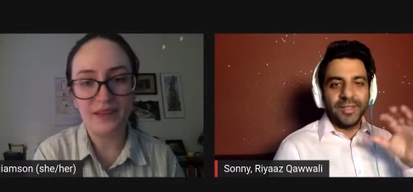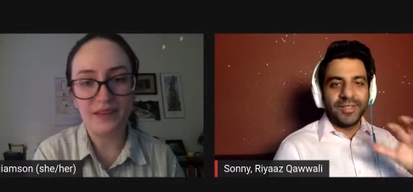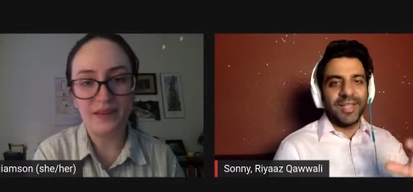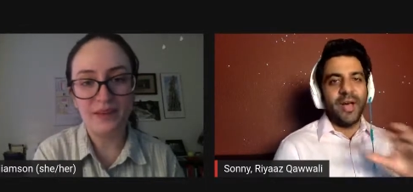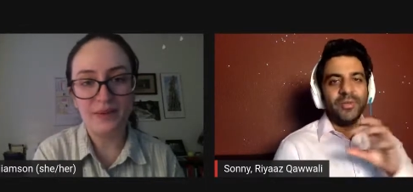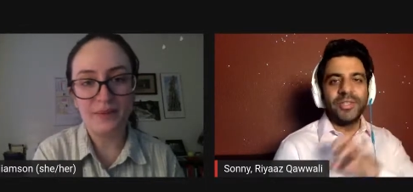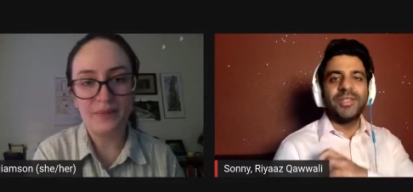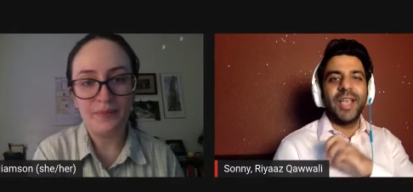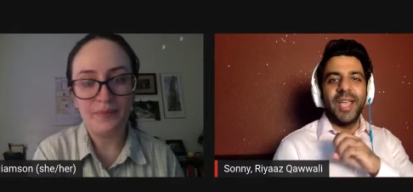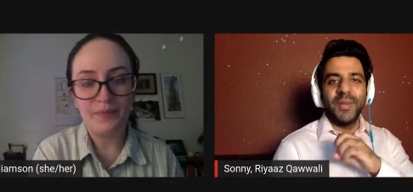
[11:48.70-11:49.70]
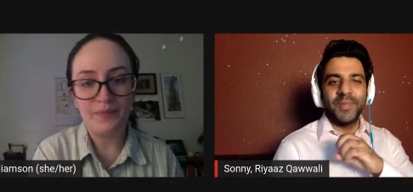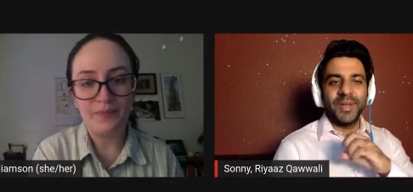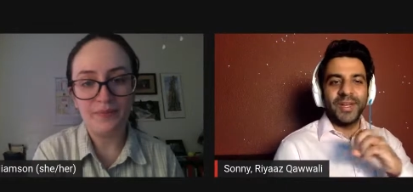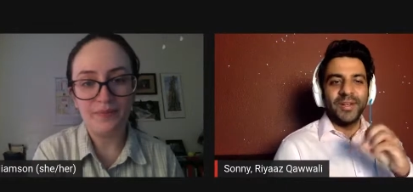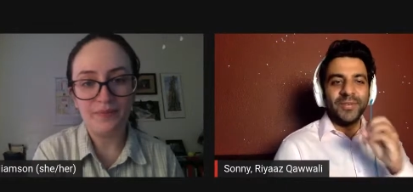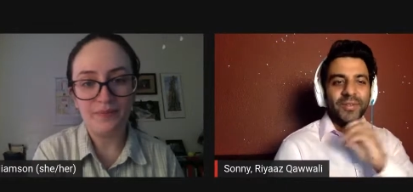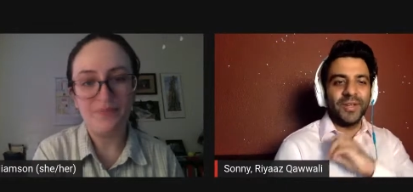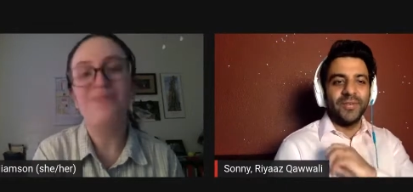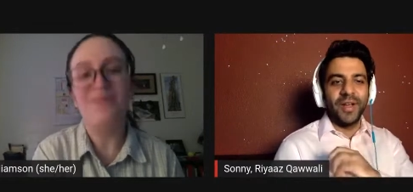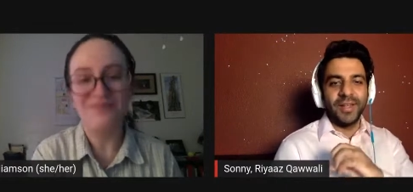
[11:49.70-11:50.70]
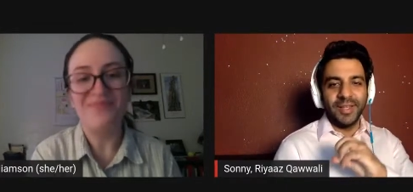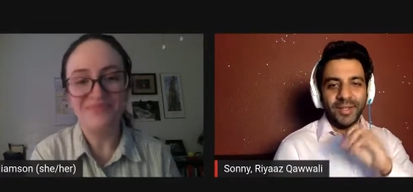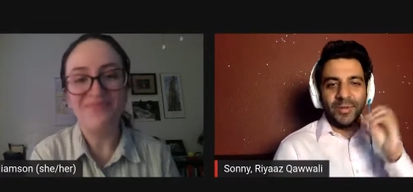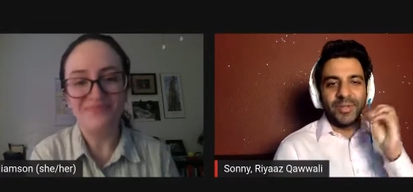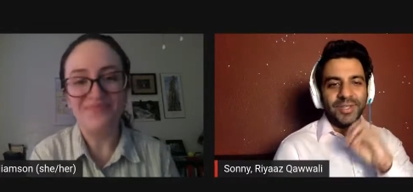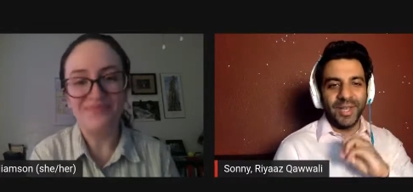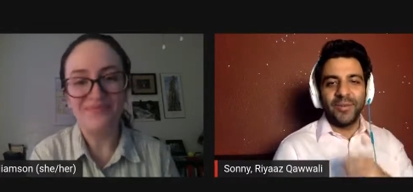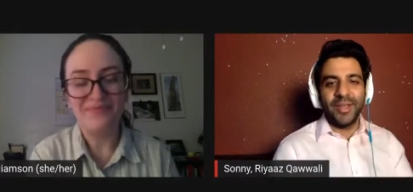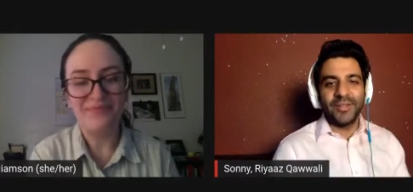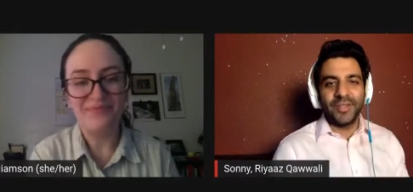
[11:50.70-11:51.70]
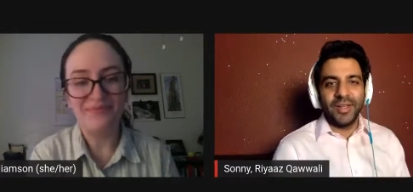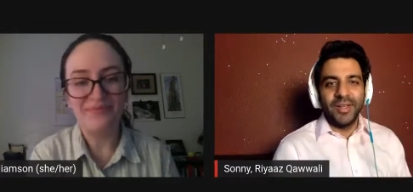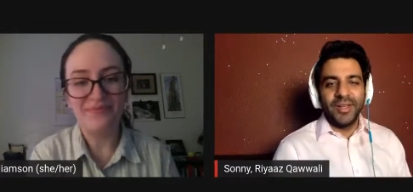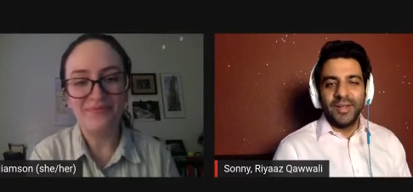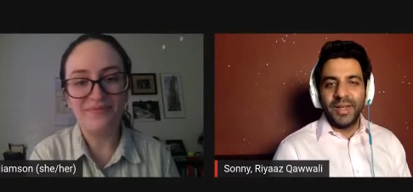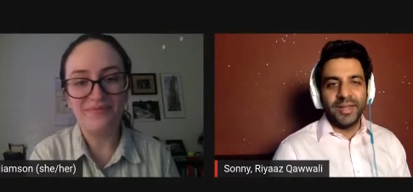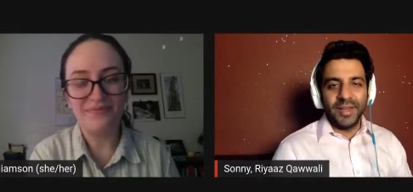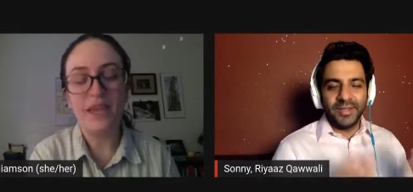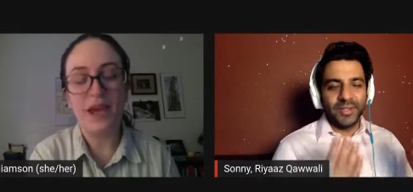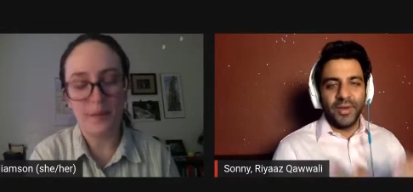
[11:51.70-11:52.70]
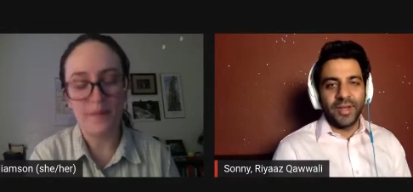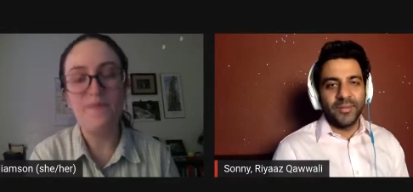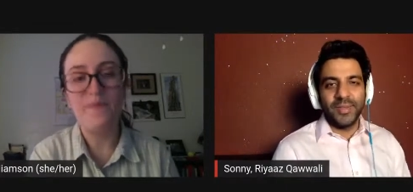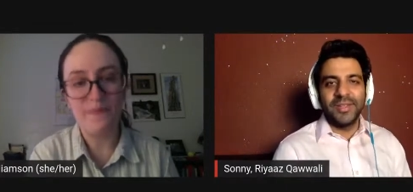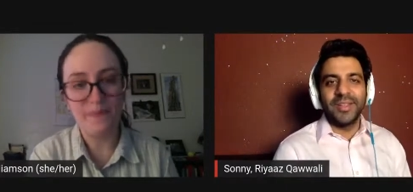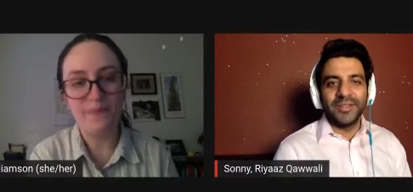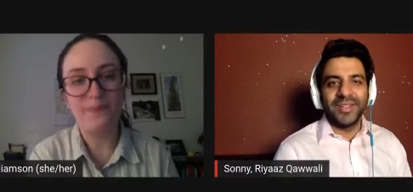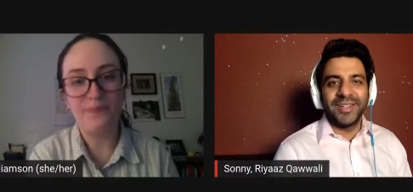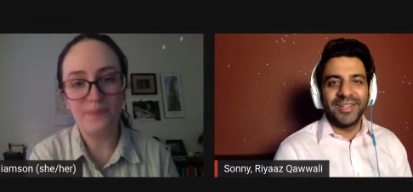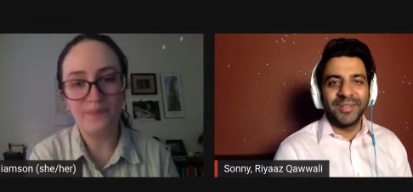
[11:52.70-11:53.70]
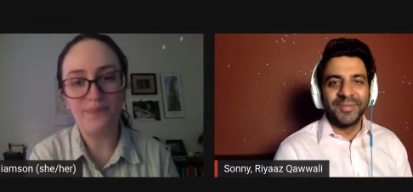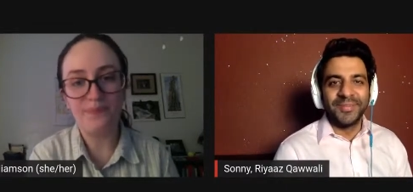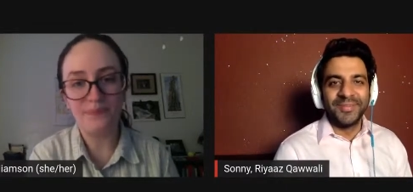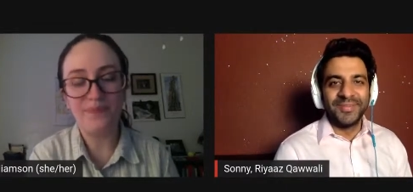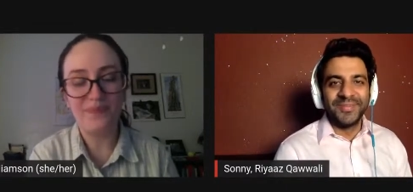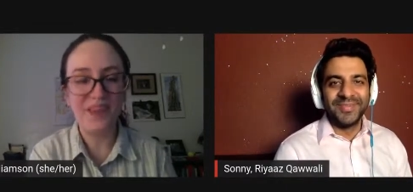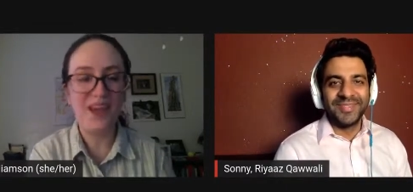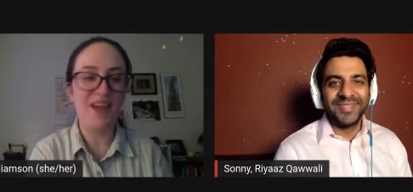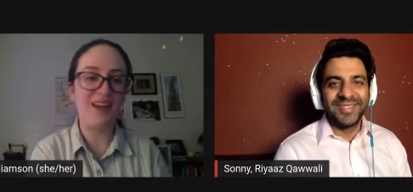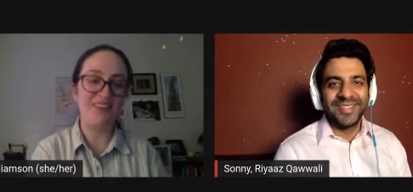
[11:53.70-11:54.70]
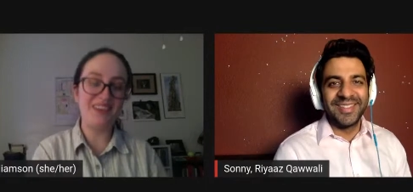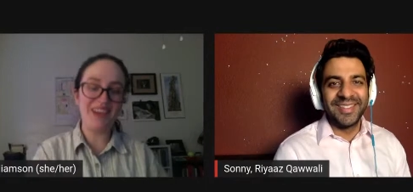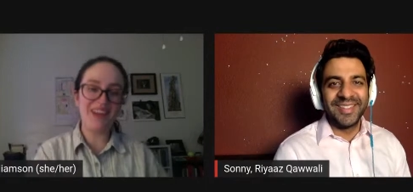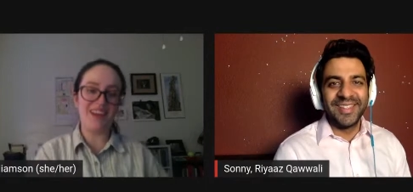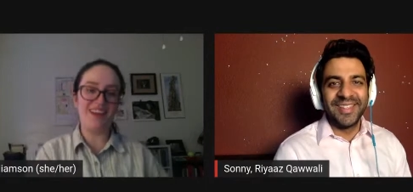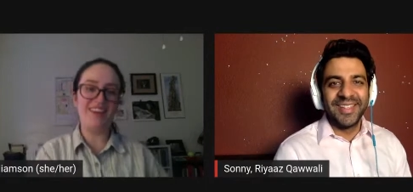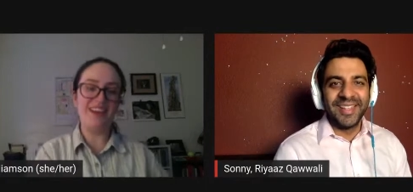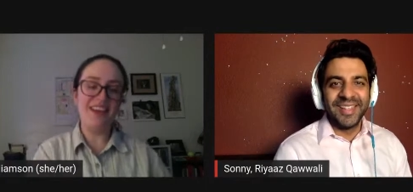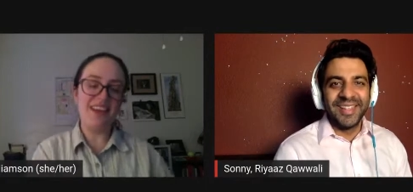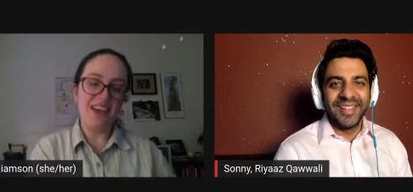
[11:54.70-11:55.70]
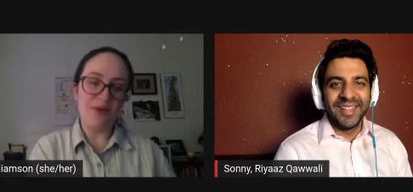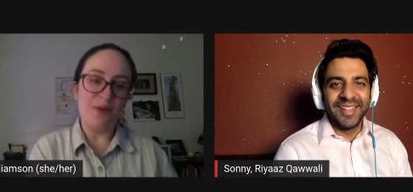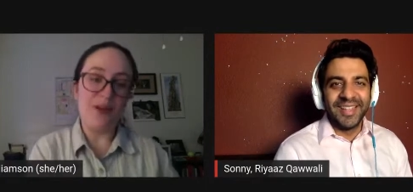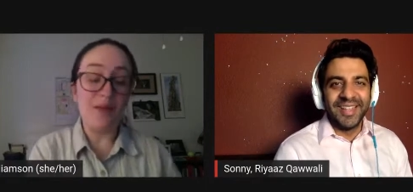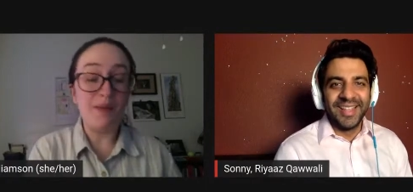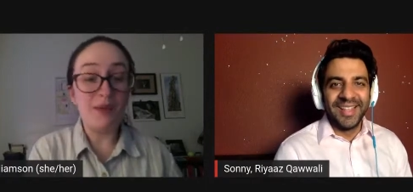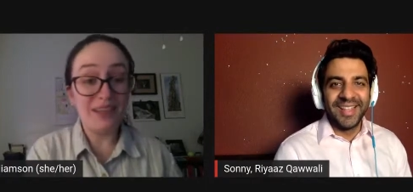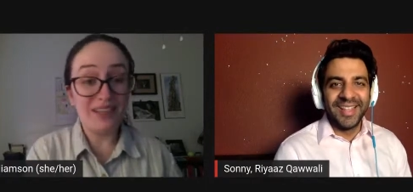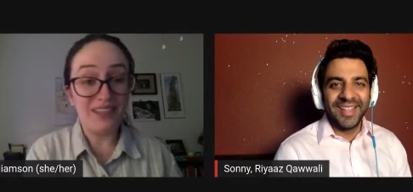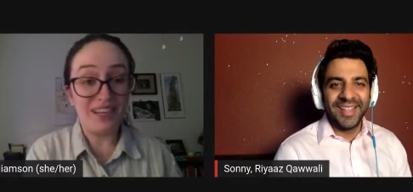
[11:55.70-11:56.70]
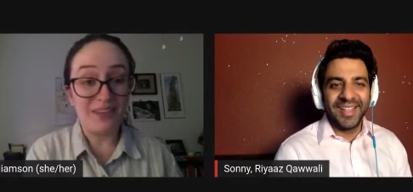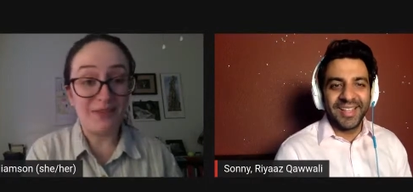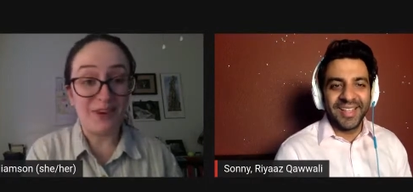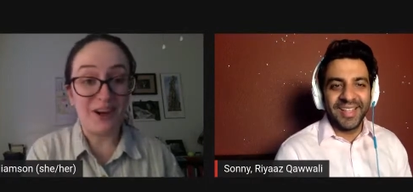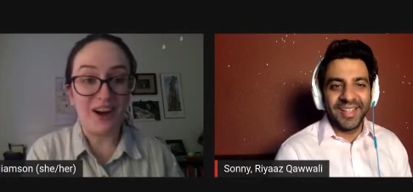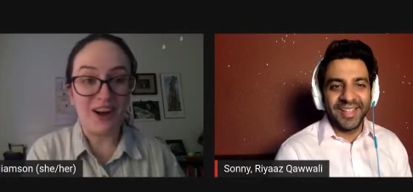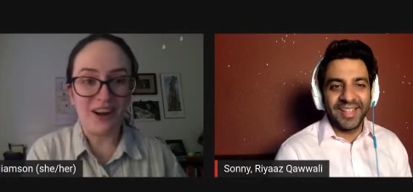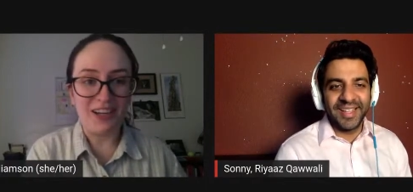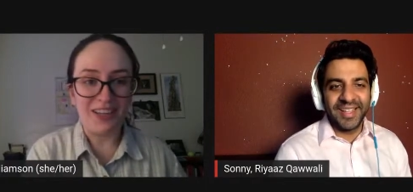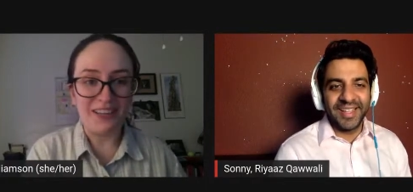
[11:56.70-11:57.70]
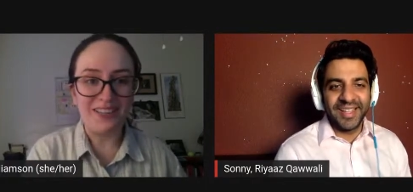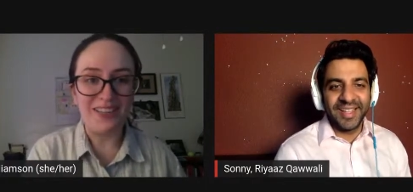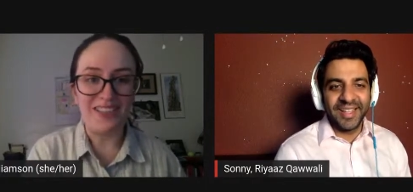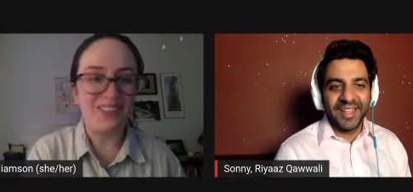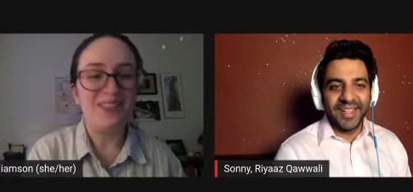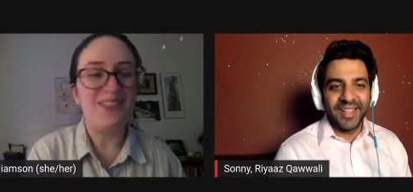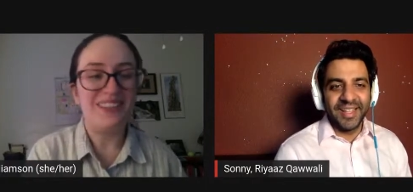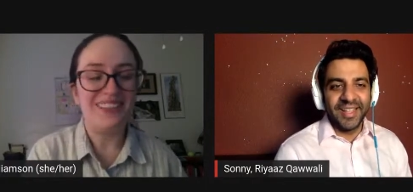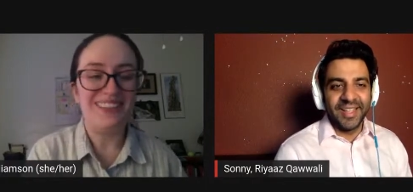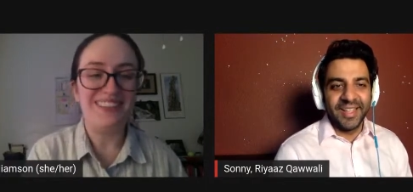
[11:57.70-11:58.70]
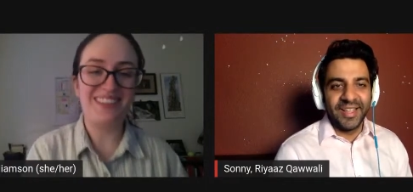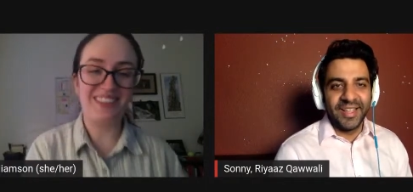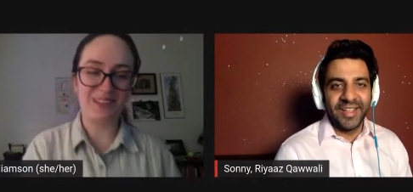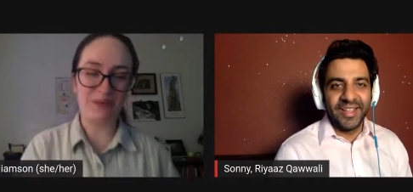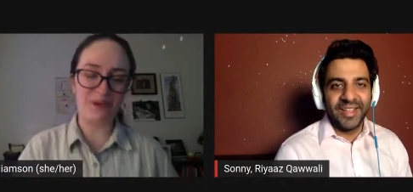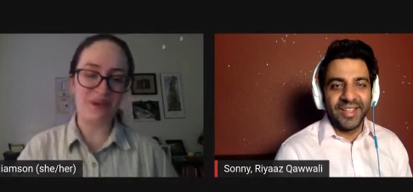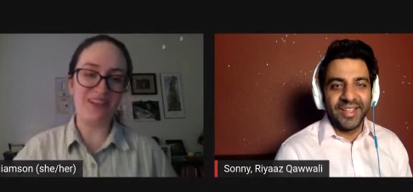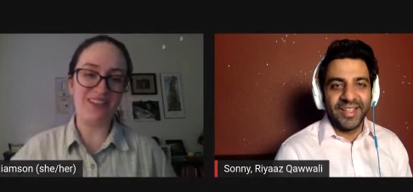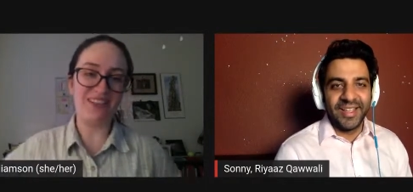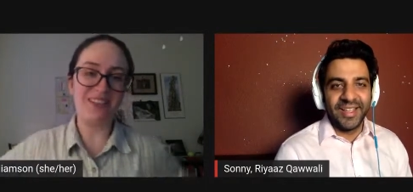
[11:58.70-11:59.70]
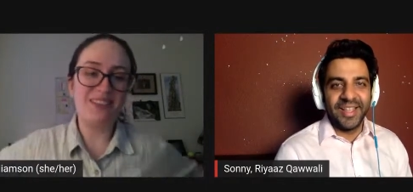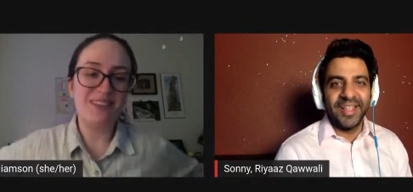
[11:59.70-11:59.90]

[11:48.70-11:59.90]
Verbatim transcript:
Speaker 1: in the soundscape of qawwali or South Asia, and, yeah. and so I completely agree. Yeah,
Speaker 2: yeah, yeah. Well, I'm really excited for our audiences to to experience